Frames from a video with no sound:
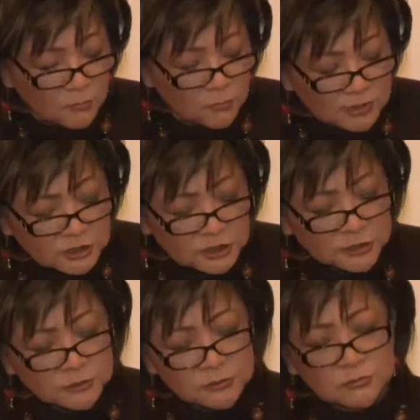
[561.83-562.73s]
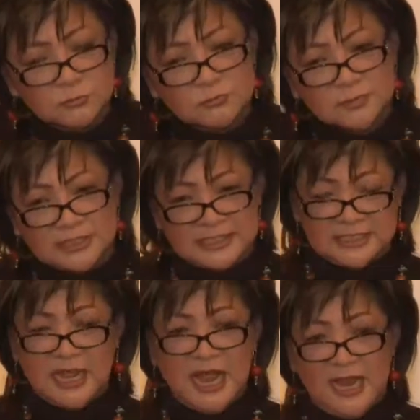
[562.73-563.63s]
Once you
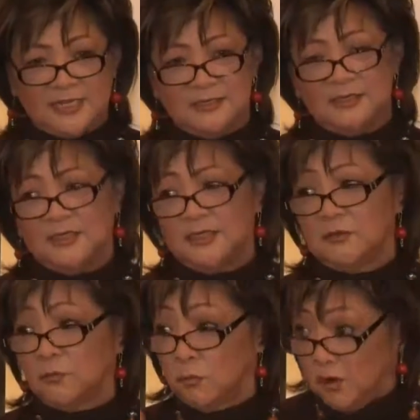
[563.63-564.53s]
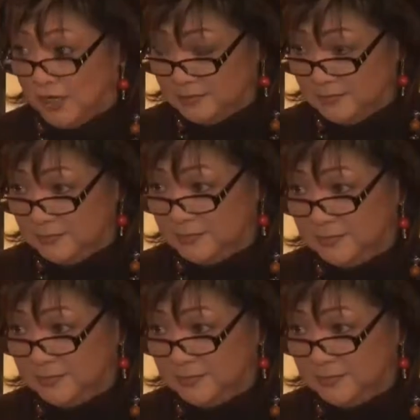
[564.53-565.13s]
decide, one,